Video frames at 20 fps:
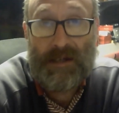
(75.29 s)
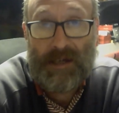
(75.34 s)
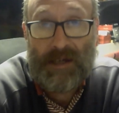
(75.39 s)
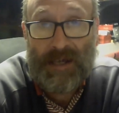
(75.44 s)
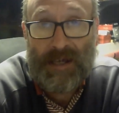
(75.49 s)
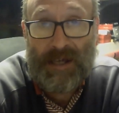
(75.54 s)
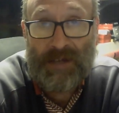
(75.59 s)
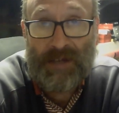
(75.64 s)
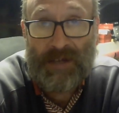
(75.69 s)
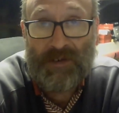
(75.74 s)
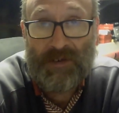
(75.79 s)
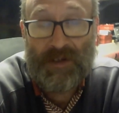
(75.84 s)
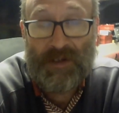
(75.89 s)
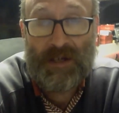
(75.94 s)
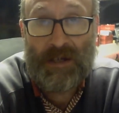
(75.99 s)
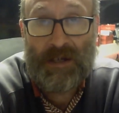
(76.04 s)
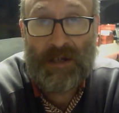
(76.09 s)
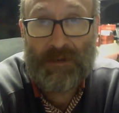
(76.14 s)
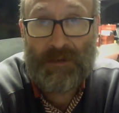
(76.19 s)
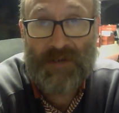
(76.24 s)
And
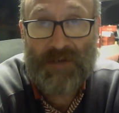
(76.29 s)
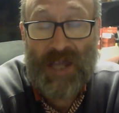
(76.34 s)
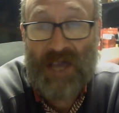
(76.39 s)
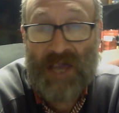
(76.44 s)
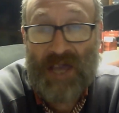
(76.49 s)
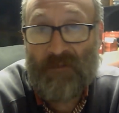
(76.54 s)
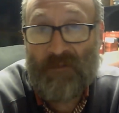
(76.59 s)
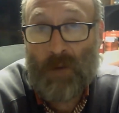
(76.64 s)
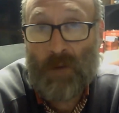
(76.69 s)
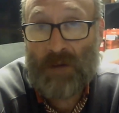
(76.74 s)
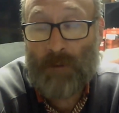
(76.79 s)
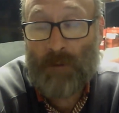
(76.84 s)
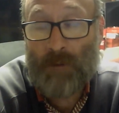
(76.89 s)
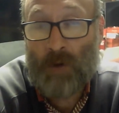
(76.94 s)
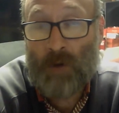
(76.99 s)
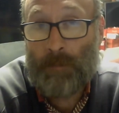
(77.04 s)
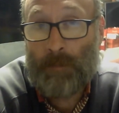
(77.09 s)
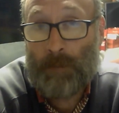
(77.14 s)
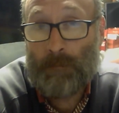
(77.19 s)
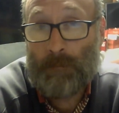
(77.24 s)
to have one of
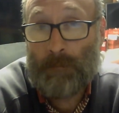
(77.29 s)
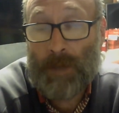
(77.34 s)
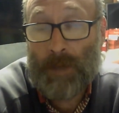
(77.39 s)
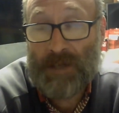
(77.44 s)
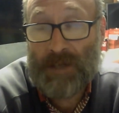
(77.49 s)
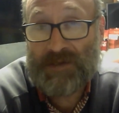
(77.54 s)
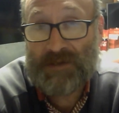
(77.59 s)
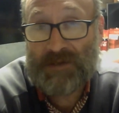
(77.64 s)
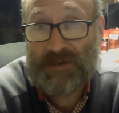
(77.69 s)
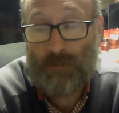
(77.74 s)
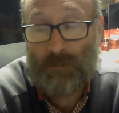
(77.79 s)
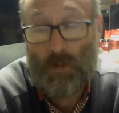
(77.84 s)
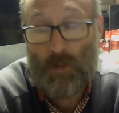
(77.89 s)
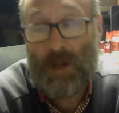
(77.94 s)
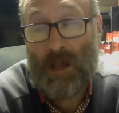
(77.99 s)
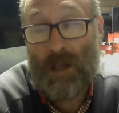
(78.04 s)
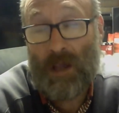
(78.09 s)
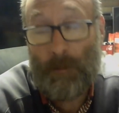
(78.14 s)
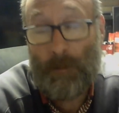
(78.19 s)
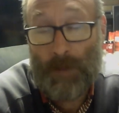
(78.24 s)
my pieces,
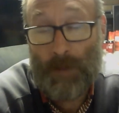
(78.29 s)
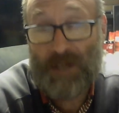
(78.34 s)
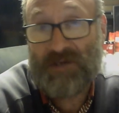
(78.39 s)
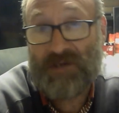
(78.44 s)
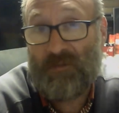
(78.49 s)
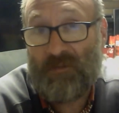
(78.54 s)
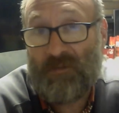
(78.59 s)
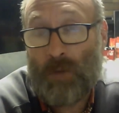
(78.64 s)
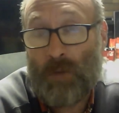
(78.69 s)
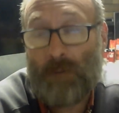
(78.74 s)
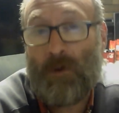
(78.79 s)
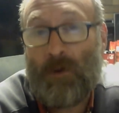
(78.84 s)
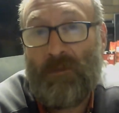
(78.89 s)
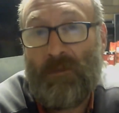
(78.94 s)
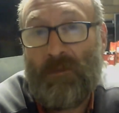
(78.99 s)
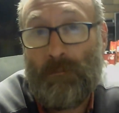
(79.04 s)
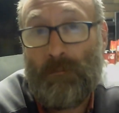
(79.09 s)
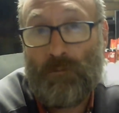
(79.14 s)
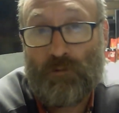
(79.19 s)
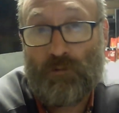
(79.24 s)
one of
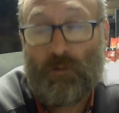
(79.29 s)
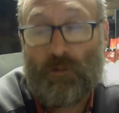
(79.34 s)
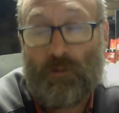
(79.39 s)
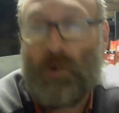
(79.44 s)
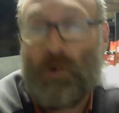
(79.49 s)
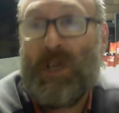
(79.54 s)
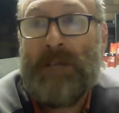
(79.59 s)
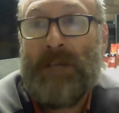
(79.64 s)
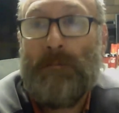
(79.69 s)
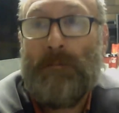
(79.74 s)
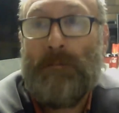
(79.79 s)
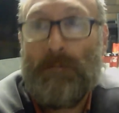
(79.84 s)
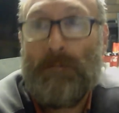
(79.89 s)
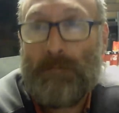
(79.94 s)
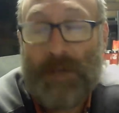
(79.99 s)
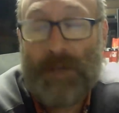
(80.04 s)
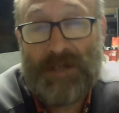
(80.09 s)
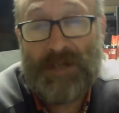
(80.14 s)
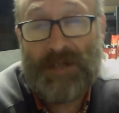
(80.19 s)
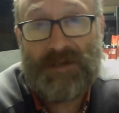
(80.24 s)
my dream
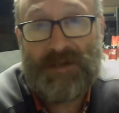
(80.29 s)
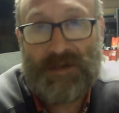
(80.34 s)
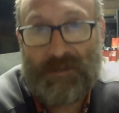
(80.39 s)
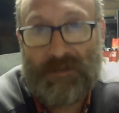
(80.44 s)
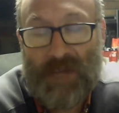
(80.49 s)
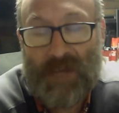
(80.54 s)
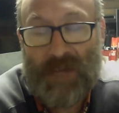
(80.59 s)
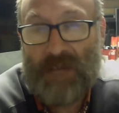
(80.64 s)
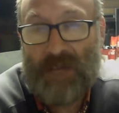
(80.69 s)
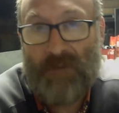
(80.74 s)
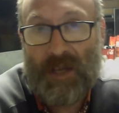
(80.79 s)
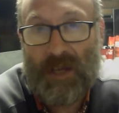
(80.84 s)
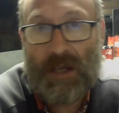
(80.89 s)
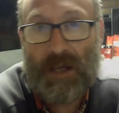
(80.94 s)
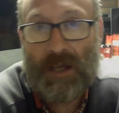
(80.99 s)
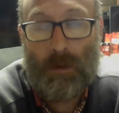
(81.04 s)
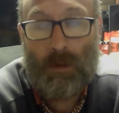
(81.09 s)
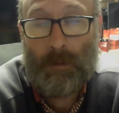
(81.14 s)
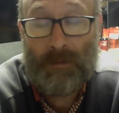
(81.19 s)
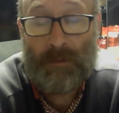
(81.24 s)
pieces of AV
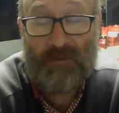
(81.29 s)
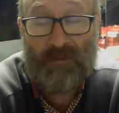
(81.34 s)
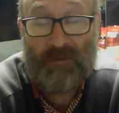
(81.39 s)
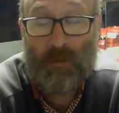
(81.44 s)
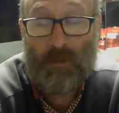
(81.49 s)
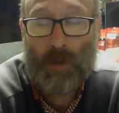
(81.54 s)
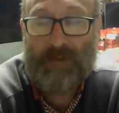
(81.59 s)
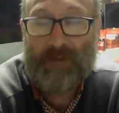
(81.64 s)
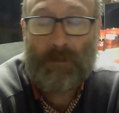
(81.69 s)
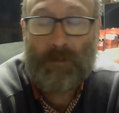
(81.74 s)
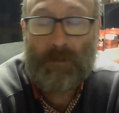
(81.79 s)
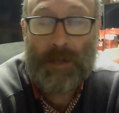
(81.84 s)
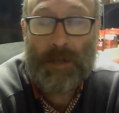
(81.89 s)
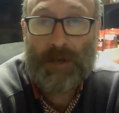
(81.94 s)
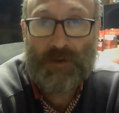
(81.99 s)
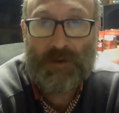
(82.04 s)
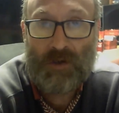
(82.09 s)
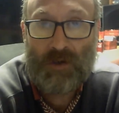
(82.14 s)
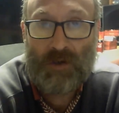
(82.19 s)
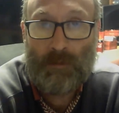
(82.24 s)
equipment, for want of a
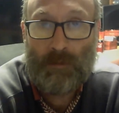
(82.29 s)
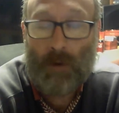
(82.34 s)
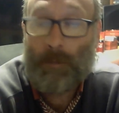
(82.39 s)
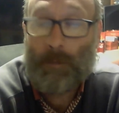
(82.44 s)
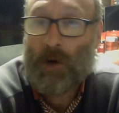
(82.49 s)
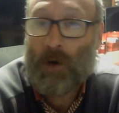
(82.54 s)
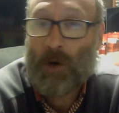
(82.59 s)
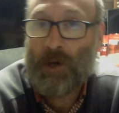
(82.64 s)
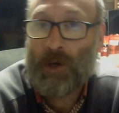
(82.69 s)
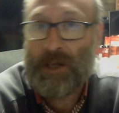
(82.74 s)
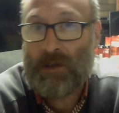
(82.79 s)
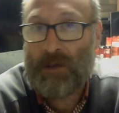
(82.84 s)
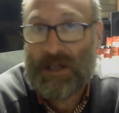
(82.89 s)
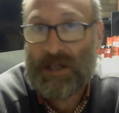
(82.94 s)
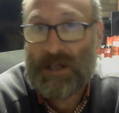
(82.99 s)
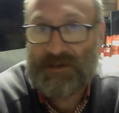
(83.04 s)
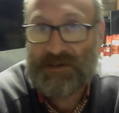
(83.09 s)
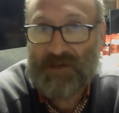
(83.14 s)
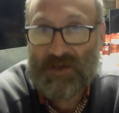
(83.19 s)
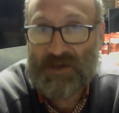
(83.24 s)
better term, my Pioneer
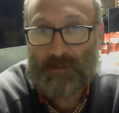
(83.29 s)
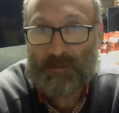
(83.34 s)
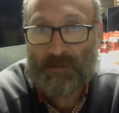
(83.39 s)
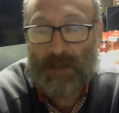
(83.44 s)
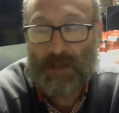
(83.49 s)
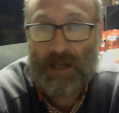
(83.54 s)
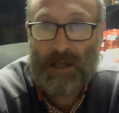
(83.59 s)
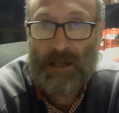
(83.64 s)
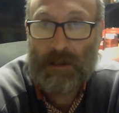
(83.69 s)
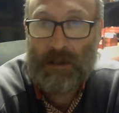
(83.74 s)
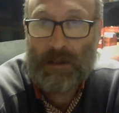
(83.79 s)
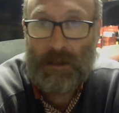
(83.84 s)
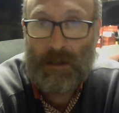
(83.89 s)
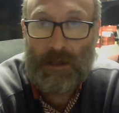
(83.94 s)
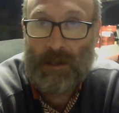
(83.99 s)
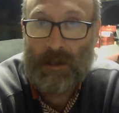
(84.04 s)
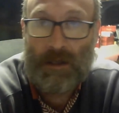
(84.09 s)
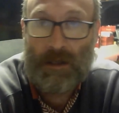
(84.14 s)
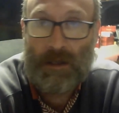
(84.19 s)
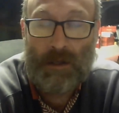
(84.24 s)
Laserdisc player,
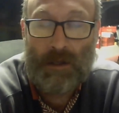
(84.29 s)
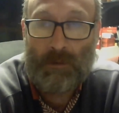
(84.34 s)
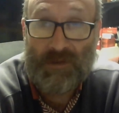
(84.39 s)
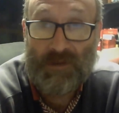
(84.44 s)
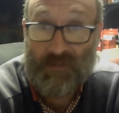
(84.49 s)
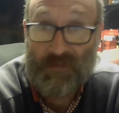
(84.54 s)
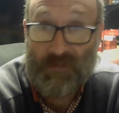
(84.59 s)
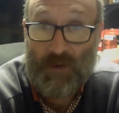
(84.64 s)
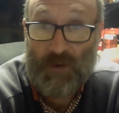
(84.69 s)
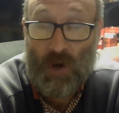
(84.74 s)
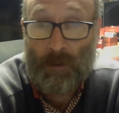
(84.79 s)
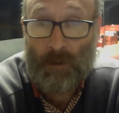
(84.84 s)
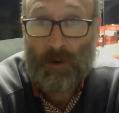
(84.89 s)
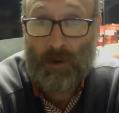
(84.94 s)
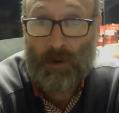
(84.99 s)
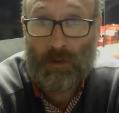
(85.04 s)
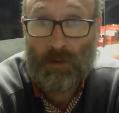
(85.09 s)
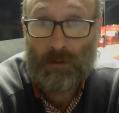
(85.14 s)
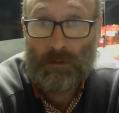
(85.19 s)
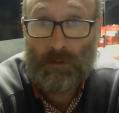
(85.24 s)
was
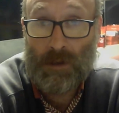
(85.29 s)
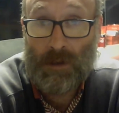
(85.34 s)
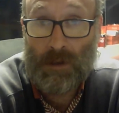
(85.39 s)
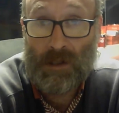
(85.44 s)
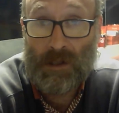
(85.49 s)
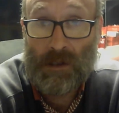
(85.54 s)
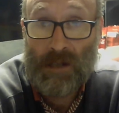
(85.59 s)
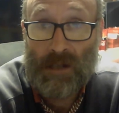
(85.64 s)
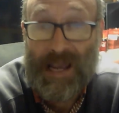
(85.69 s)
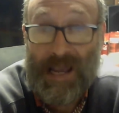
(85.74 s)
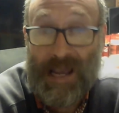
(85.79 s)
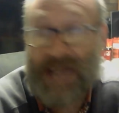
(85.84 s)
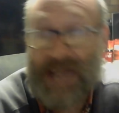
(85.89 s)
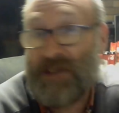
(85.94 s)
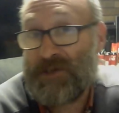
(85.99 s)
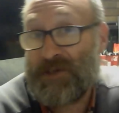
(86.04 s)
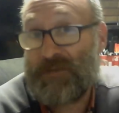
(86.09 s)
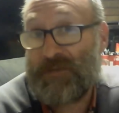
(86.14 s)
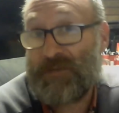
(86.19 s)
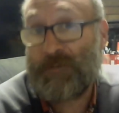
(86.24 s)
phenomenal.
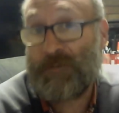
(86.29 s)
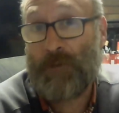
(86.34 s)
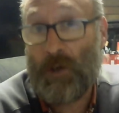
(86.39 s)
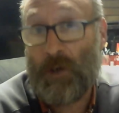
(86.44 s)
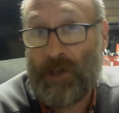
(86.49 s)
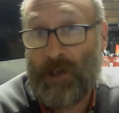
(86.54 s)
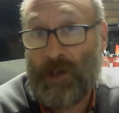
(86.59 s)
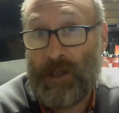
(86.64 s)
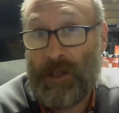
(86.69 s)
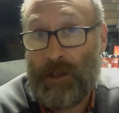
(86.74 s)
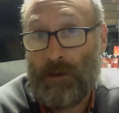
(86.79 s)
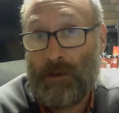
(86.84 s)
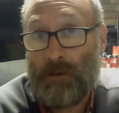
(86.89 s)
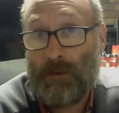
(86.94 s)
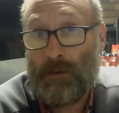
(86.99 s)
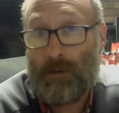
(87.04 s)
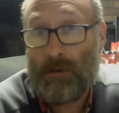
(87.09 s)
And it's free.